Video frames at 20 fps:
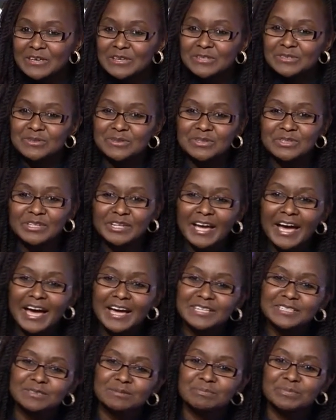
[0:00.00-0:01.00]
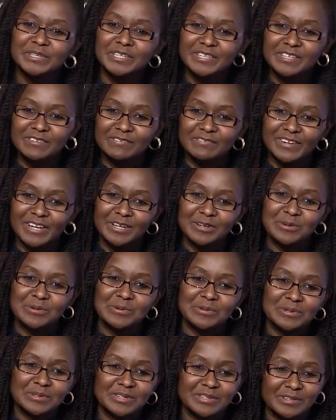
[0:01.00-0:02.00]
So she asked me if I
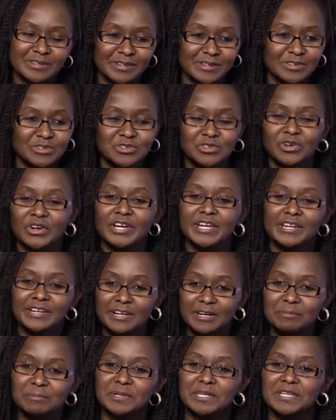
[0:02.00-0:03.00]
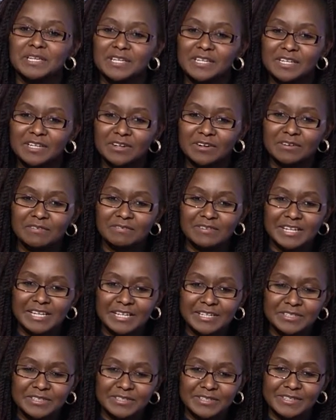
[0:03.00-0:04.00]
could join a beginning of
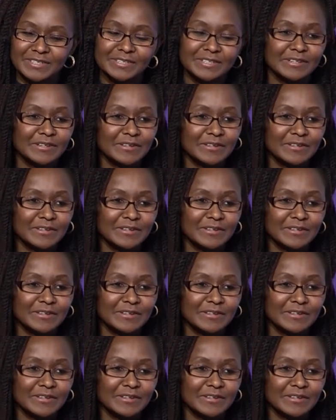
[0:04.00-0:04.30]
lecture